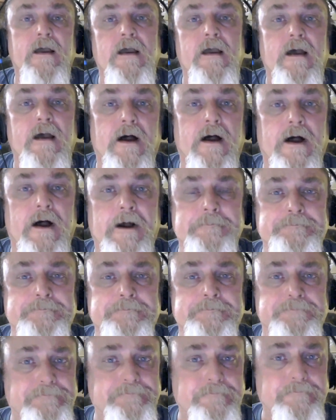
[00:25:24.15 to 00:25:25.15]
Um,
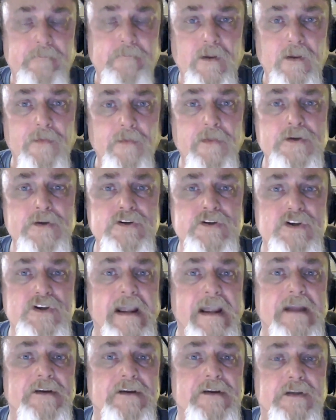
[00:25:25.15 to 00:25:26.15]
those
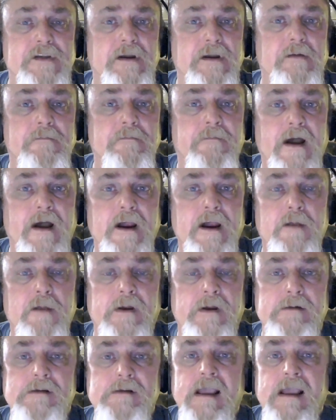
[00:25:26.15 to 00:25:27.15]
changes in environment,
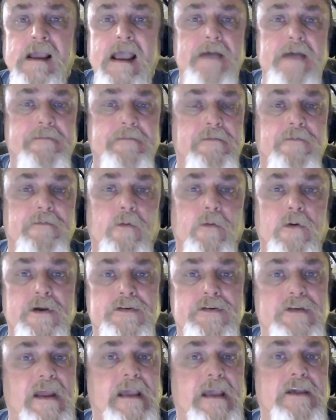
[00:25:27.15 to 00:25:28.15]
heavy
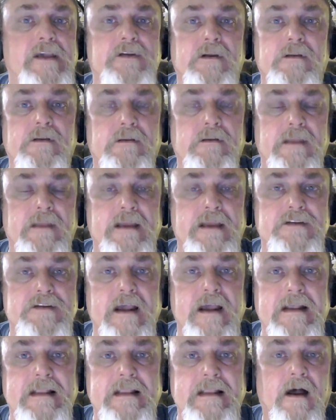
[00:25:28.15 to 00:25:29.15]
forestation, things like
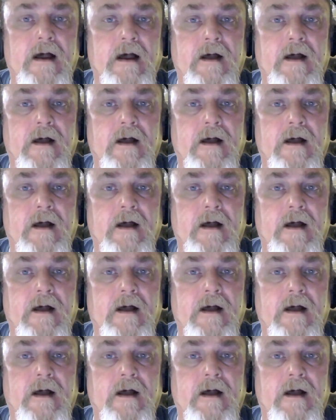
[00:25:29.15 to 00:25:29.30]
that,